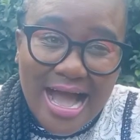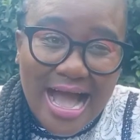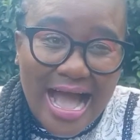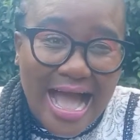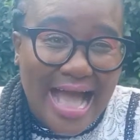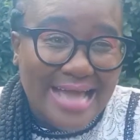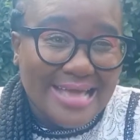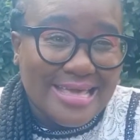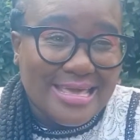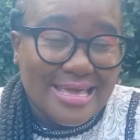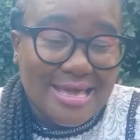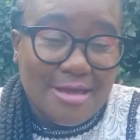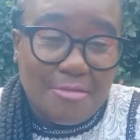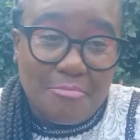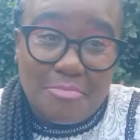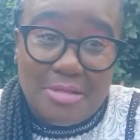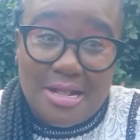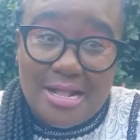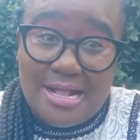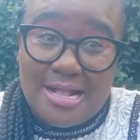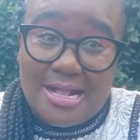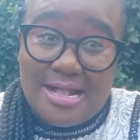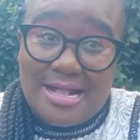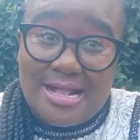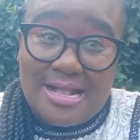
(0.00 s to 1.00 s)
Ake
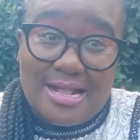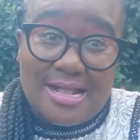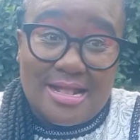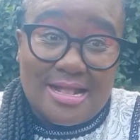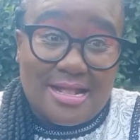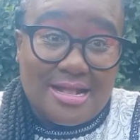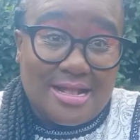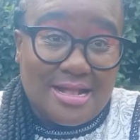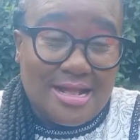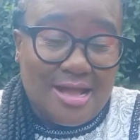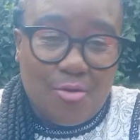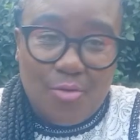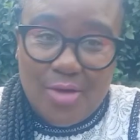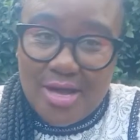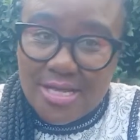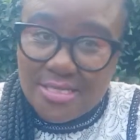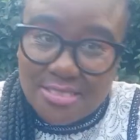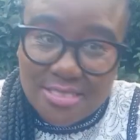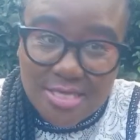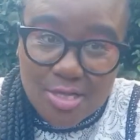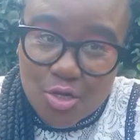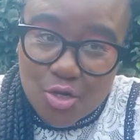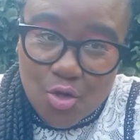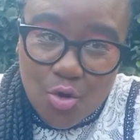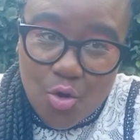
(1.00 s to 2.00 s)
mhle
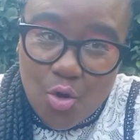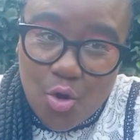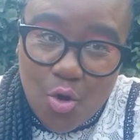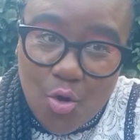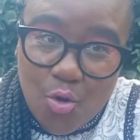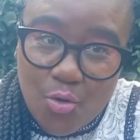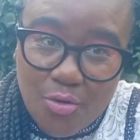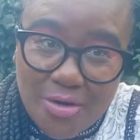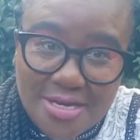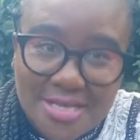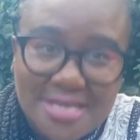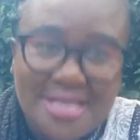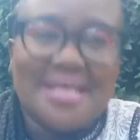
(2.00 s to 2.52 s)
wenza intloni.